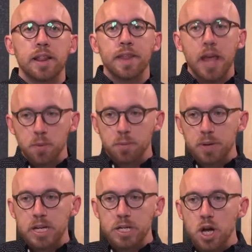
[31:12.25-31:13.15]
they would
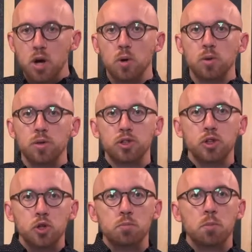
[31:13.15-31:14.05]
be known to
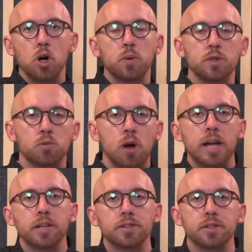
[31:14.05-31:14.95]
who Mark was
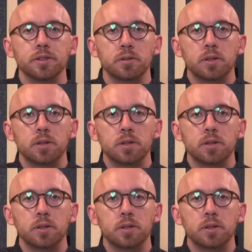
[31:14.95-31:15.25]
writing to.